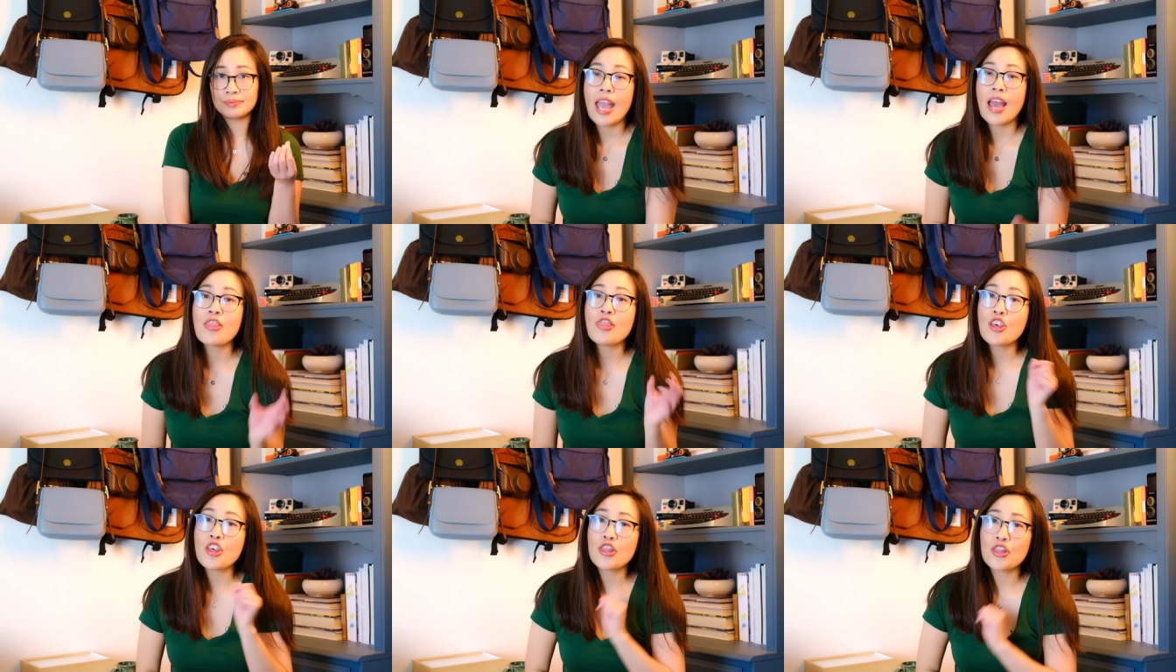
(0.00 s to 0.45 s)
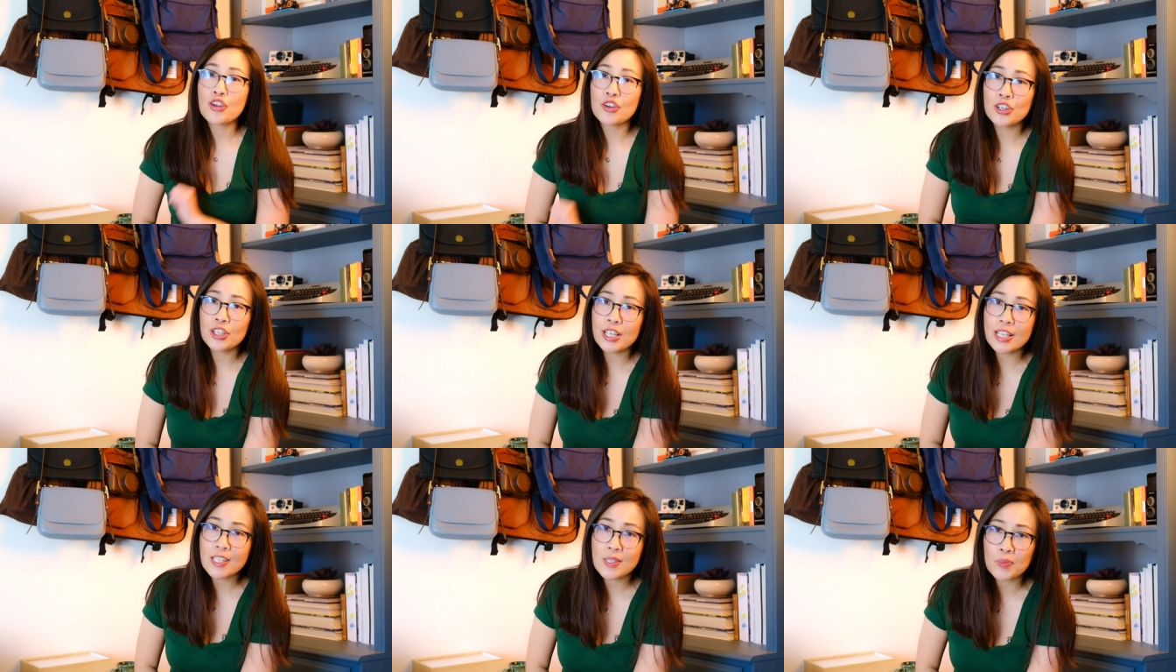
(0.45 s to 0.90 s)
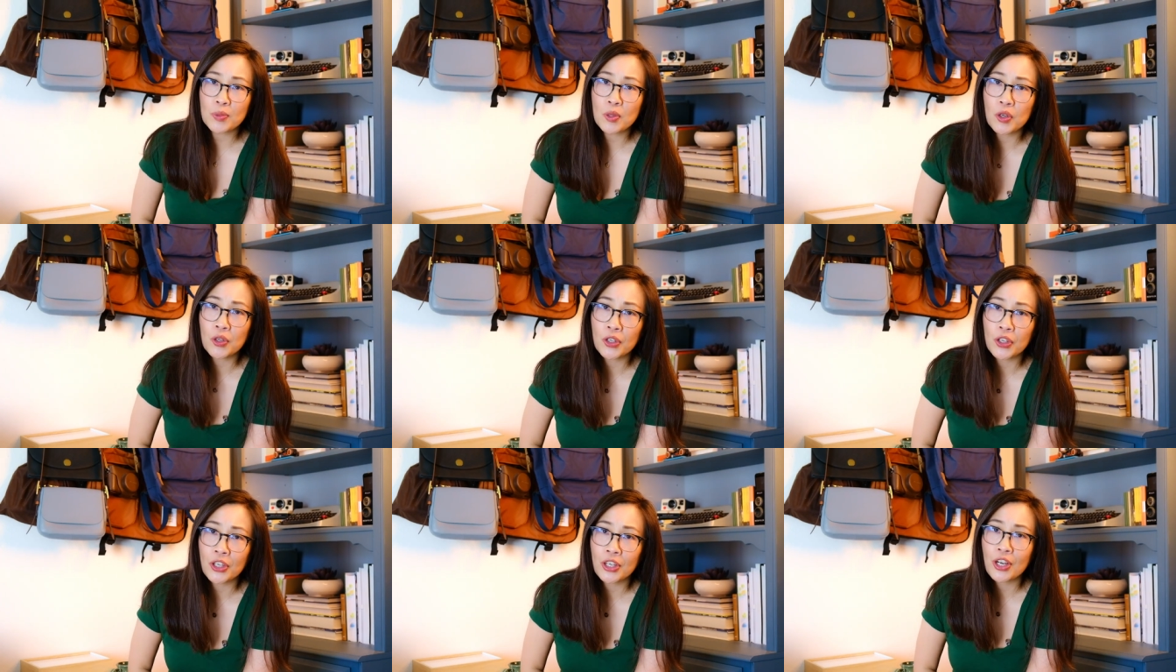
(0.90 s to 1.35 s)
And the third
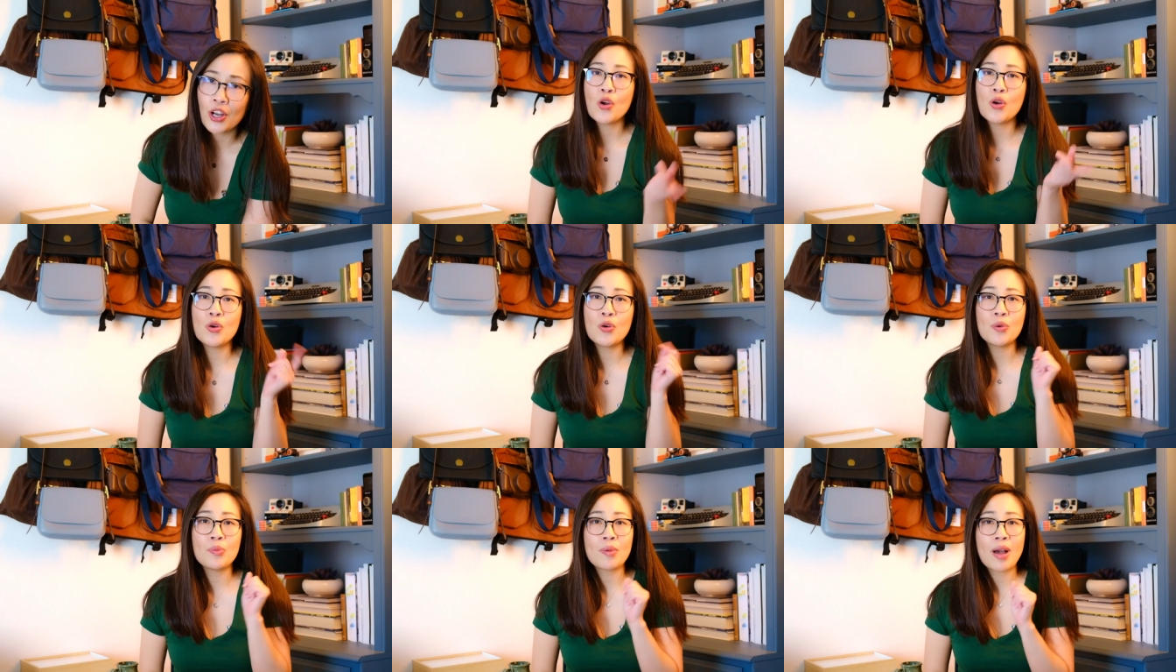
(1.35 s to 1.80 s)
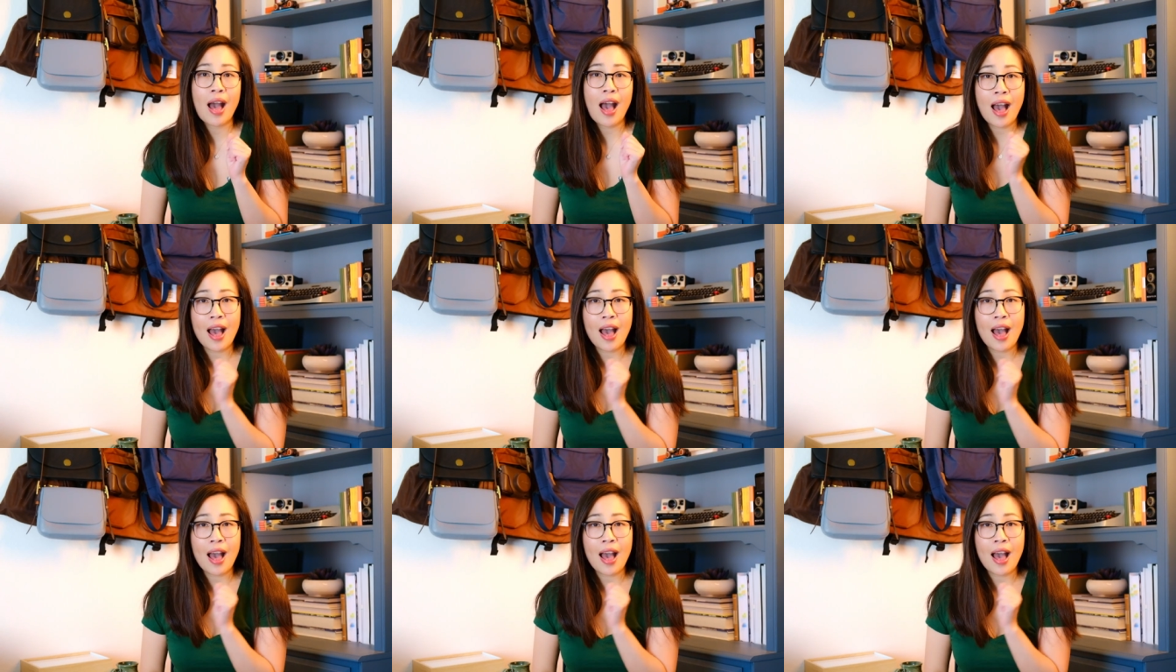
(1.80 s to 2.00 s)
explorer, whom